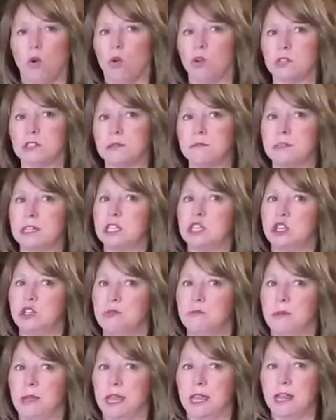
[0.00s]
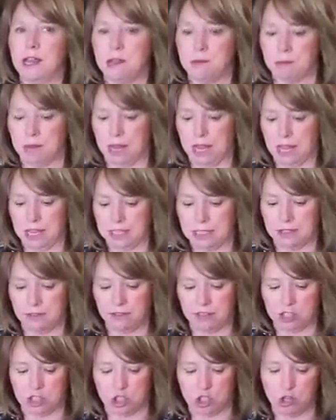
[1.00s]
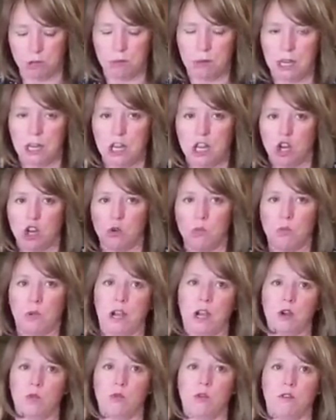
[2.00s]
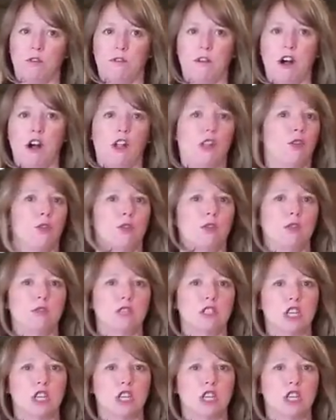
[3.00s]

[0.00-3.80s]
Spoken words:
hole to be too big, because if it's too big, your wick will fall through.